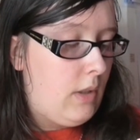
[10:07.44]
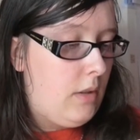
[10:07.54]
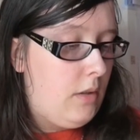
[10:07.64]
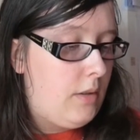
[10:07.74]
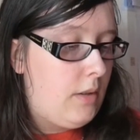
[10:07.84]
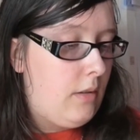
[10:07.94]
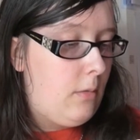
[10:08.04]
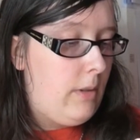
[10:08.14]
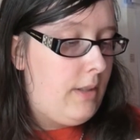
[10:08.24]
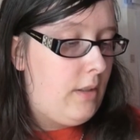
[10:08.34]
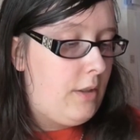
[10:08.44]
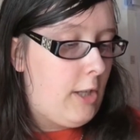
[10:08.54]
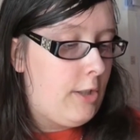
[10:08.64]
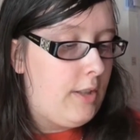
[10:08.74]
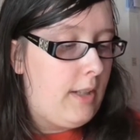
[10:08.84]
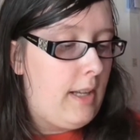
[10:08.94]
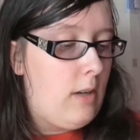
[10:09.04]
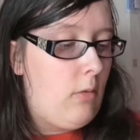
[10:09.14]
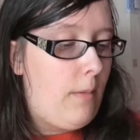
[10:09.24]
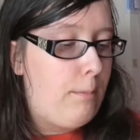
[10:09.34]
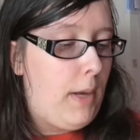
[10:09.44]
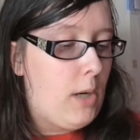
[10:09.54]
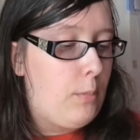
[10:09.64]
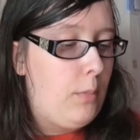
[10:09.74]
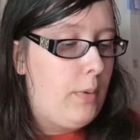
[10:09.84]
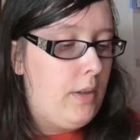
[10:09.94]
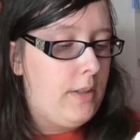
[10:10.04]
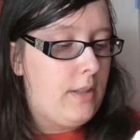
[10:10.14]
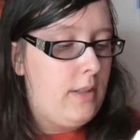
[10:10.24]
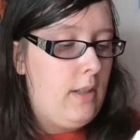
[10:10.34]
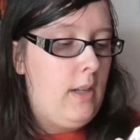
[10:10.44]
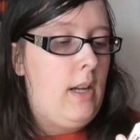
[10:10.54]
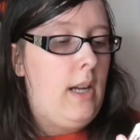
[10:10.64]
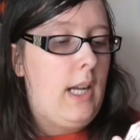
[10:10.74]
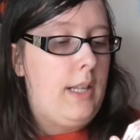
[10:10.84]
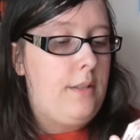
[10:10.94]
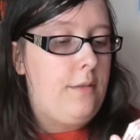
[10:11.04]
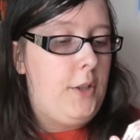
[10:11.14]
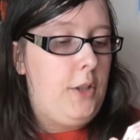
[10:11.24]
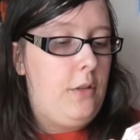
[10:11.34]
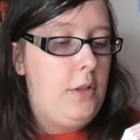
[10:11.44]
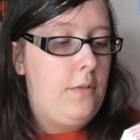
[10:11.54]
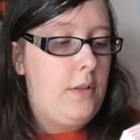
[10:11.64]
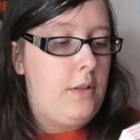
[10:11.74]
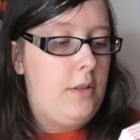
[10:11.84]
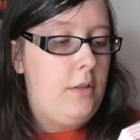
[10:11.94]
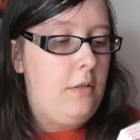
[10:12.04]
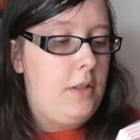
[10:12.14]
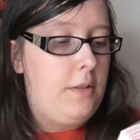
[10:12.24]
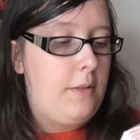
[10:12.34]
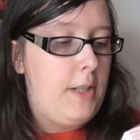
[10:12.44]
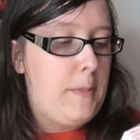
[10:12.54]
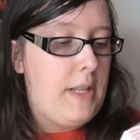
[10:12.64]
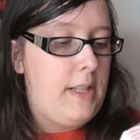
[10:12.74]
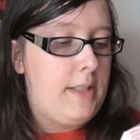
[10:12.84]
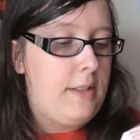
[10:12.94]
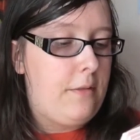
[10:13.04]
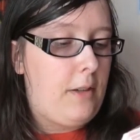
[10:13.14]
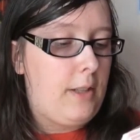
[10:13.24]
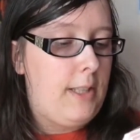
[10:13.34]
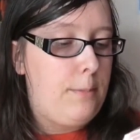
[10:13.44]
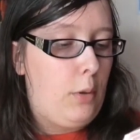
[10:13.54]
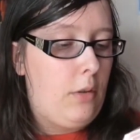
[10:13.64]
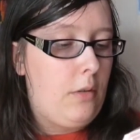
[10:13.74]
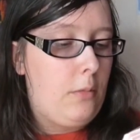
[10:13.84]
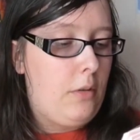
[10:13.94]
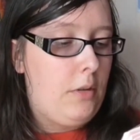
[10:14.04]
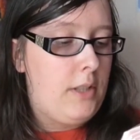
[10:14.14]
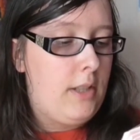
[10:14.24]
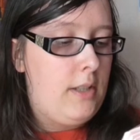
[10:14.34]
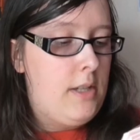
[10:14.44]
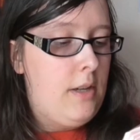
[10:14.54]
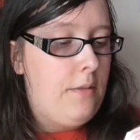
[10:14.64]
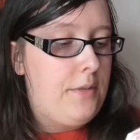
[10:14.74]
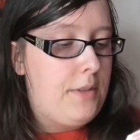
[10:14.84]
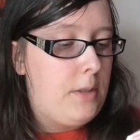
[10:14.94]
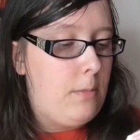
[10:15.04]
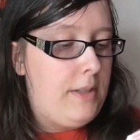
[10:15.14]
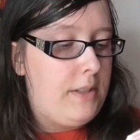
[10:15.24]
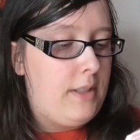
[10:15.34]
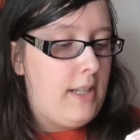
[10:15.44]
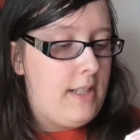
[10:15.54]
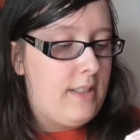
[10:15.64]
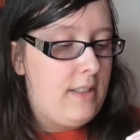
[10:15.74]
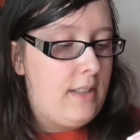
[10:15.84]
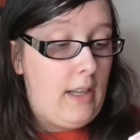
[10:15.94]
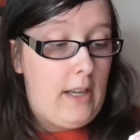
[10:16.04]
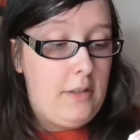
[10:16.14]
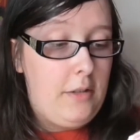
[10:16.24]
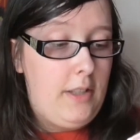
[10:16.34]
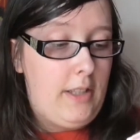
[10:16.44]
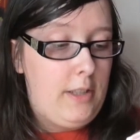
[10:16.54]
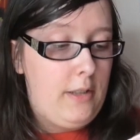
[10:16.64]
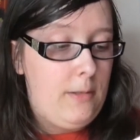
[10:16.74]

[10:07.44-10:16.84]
And also, we suggest allow one bag per person and infuse for 2 to 3 minutes in freshly boiled water for a sweeter taste. Add honey.